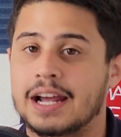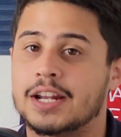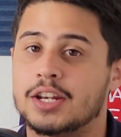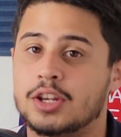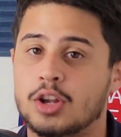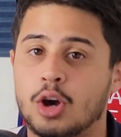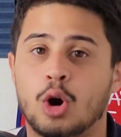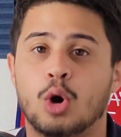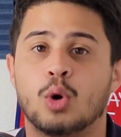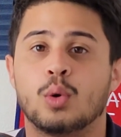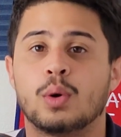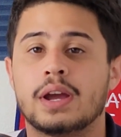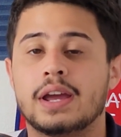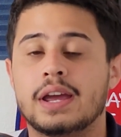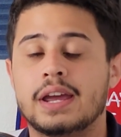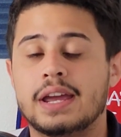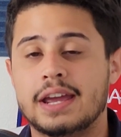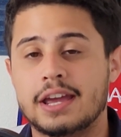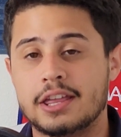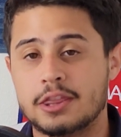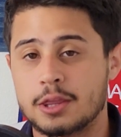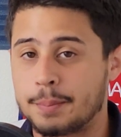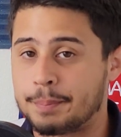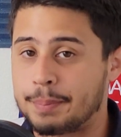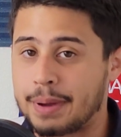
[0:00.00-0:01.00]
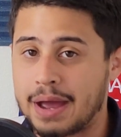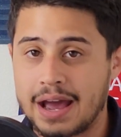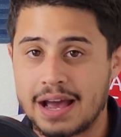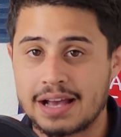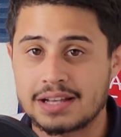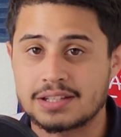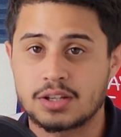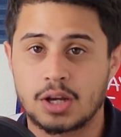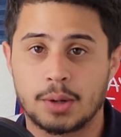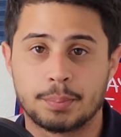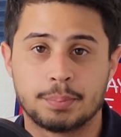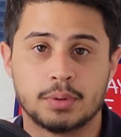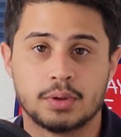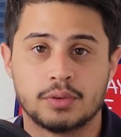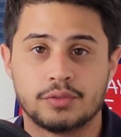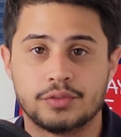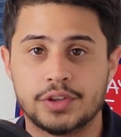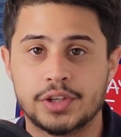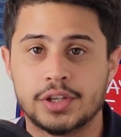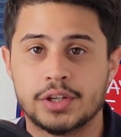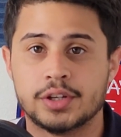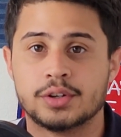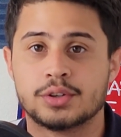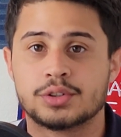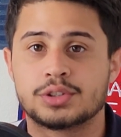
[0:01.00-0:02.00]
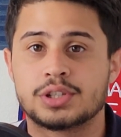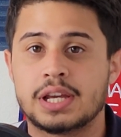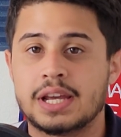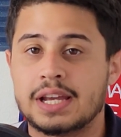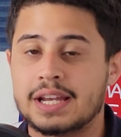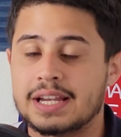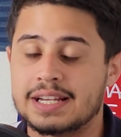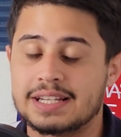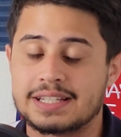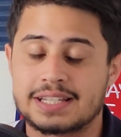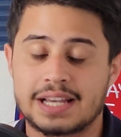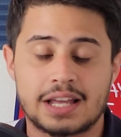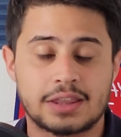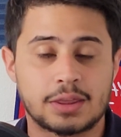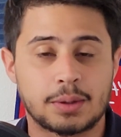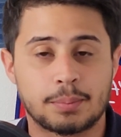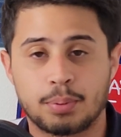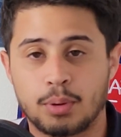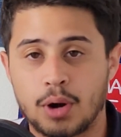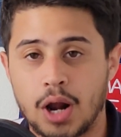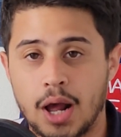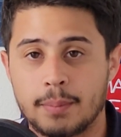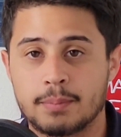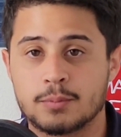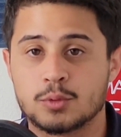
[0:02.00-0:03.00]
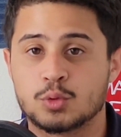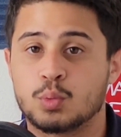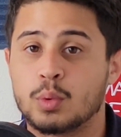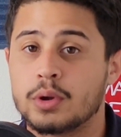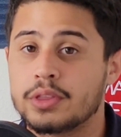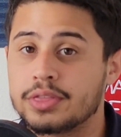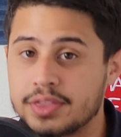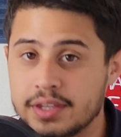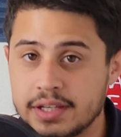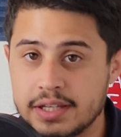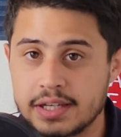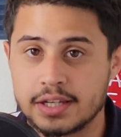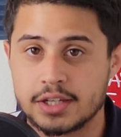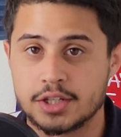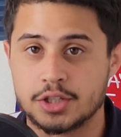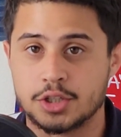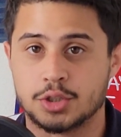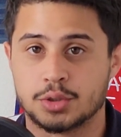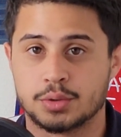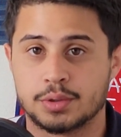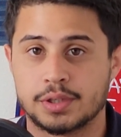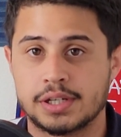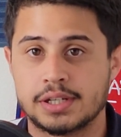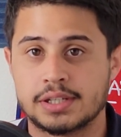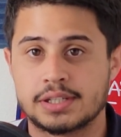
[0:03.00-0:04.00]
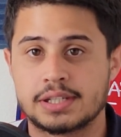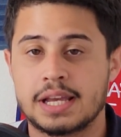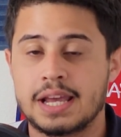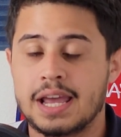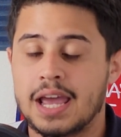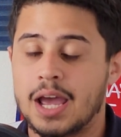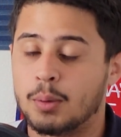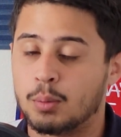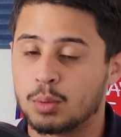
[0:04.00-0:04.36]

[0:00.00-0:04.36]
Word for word: I know in the past couple of years he's had the problems with the injuries,